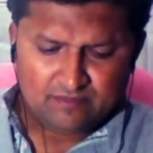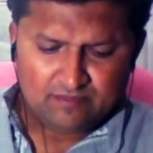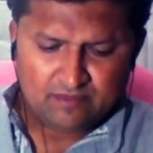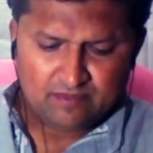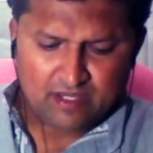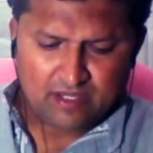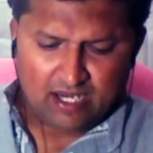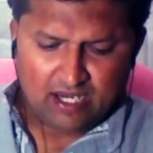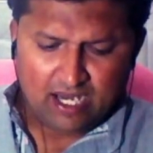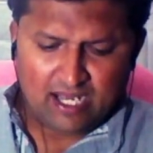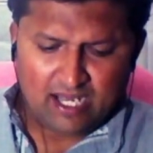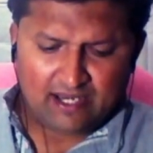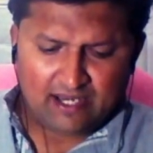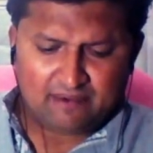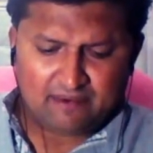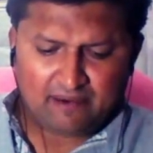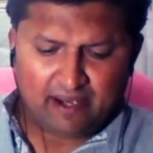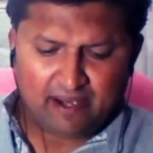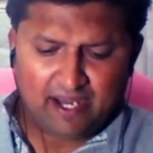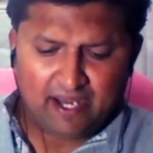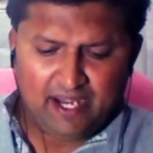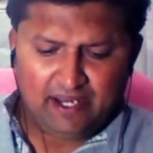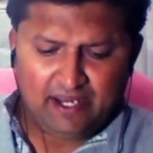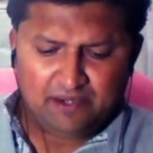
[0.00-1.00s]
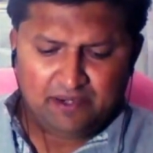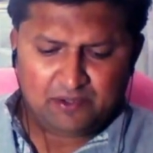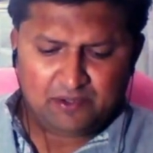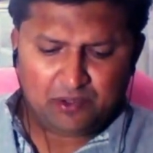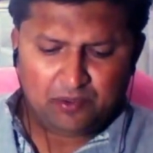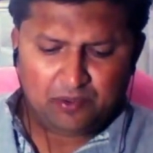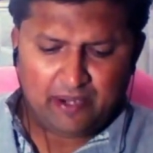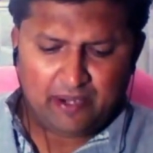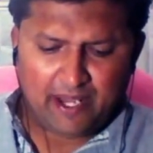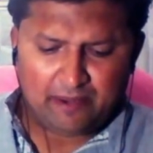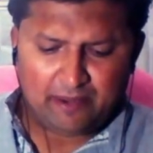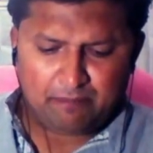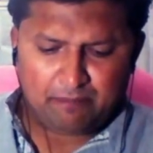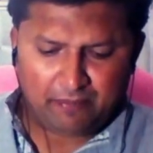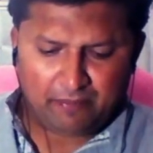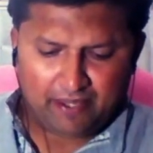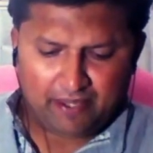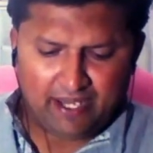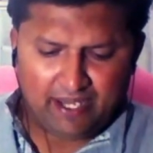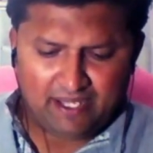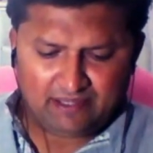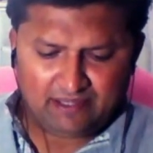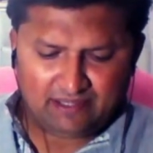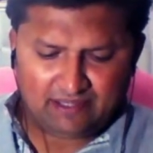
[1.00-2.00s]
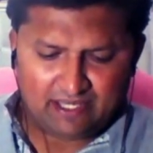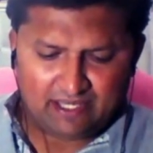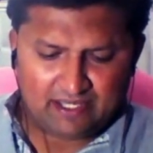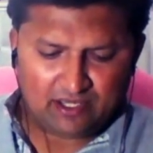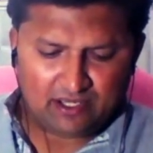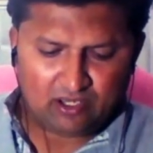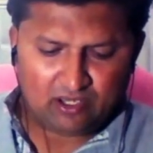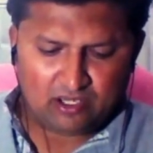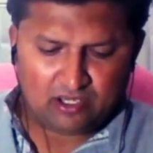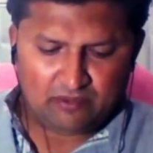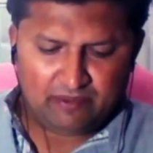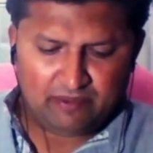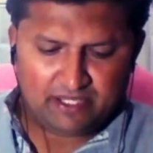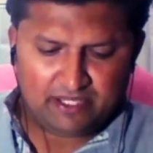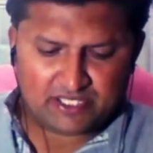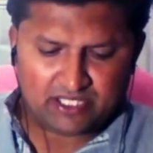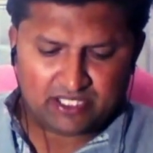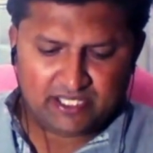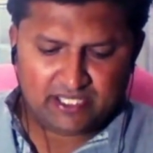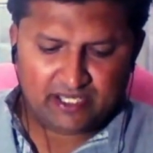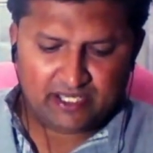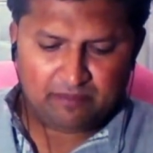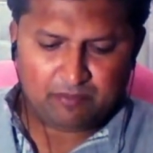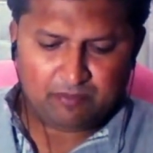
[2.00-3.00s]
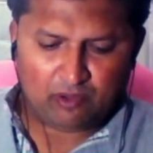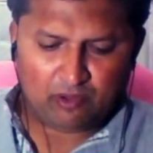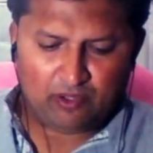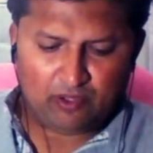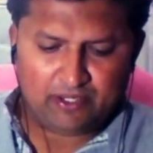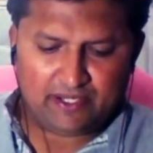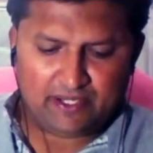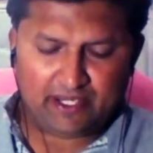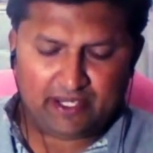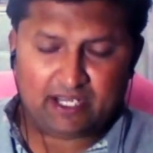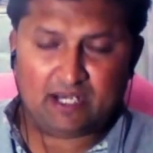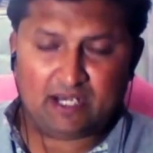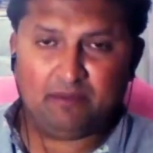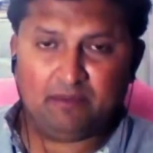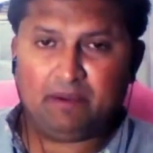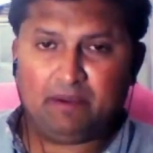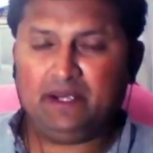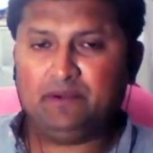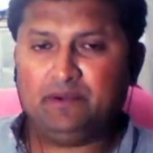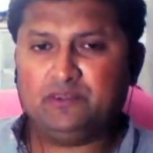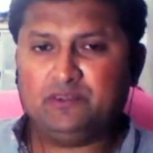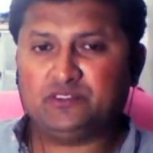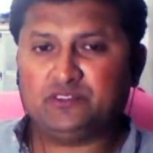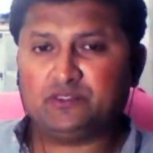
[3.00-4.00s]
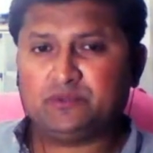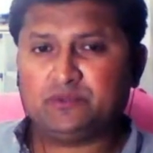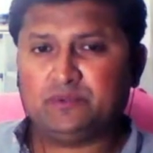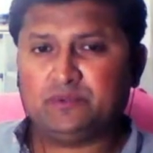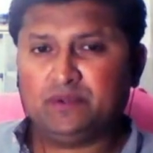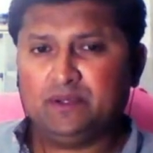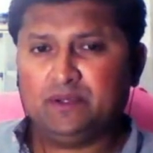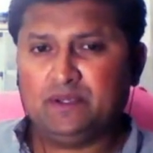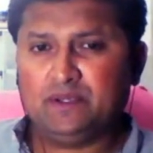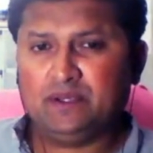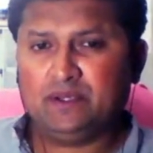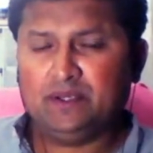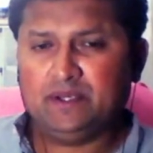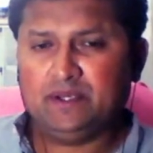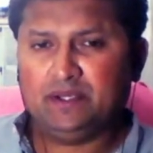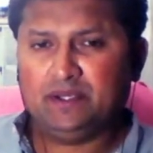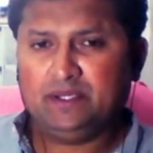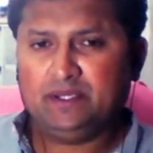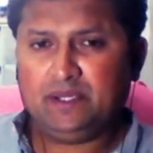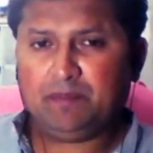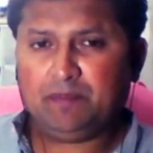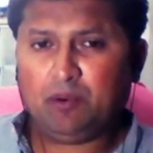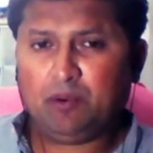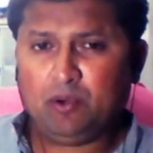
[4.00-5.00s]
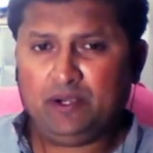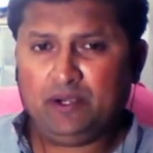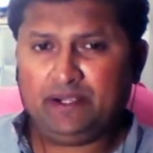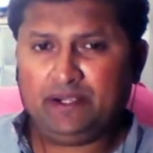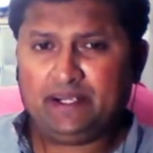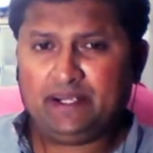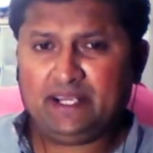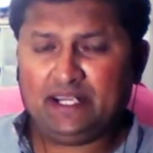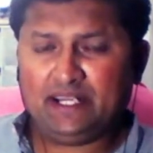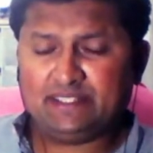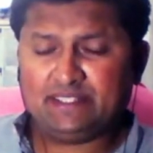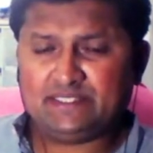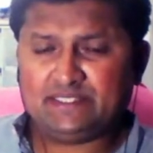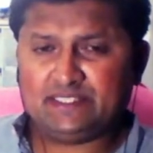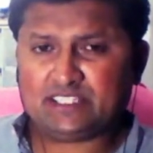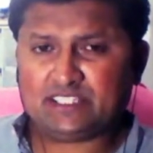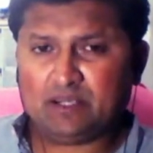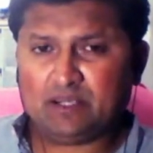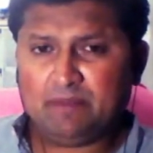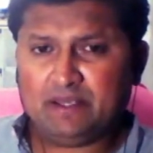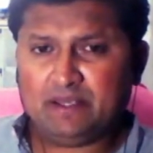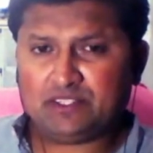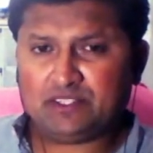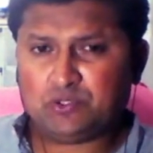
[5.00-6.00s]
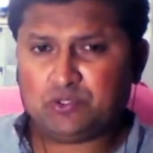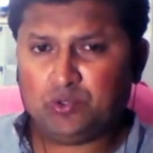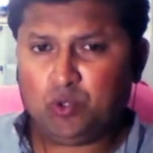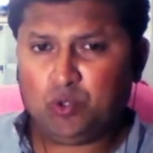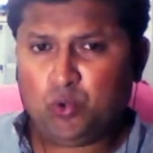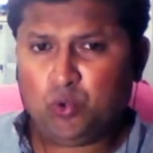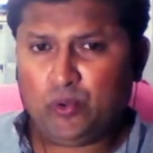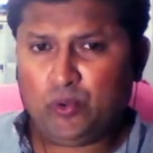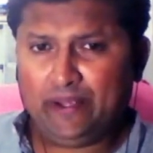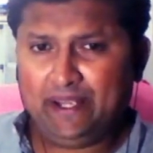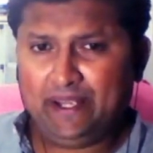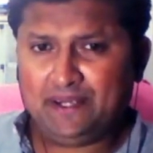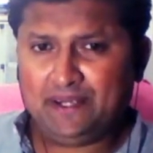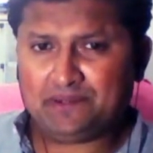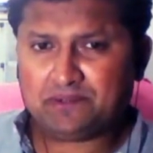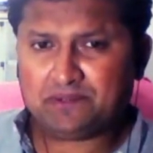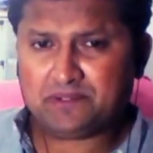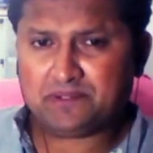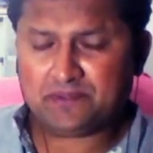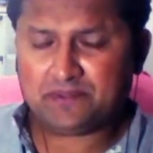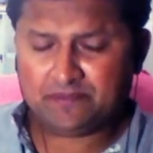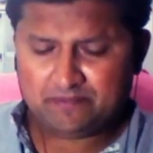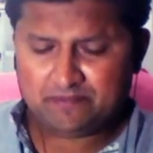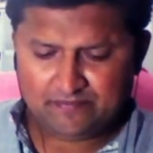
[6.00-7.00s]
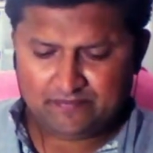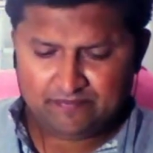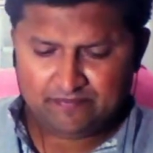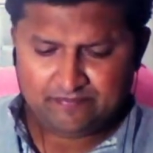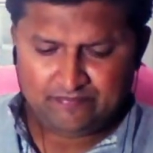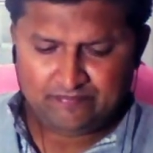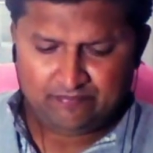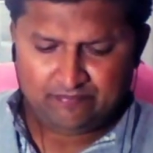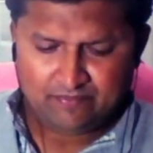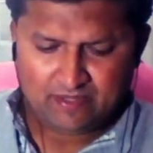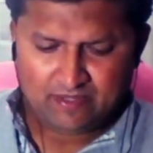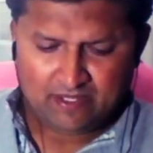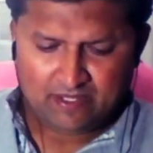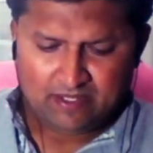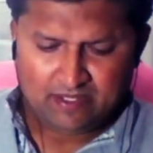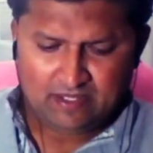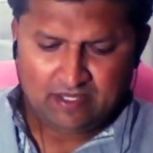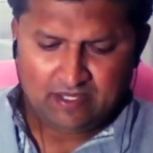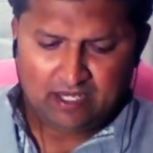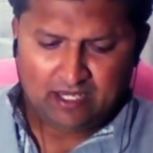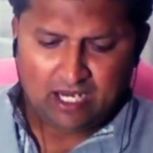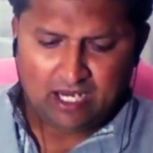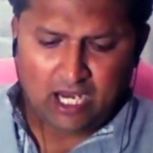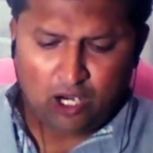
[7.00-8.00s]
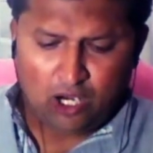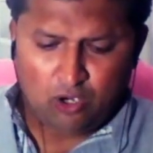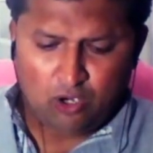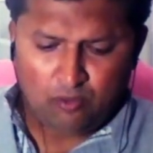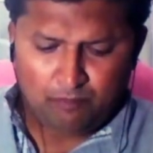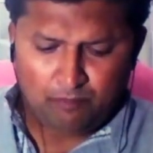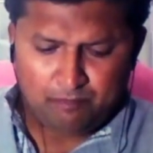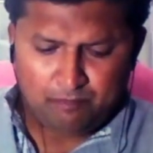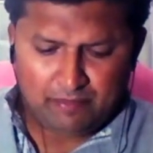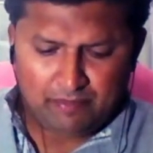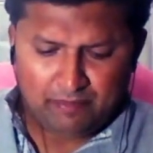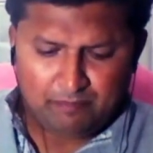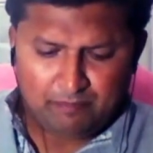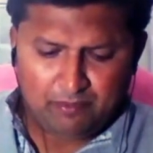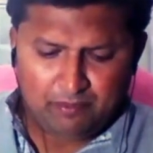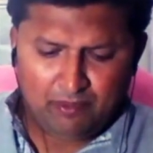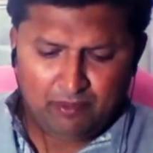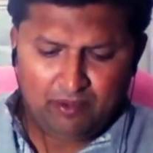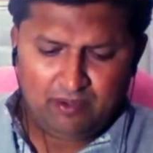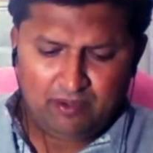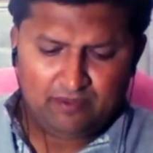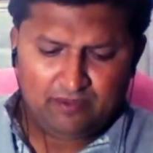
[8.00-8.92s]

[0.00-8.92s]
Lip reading: are trained to have faith and conviction in political values. The political system has to know it. How people,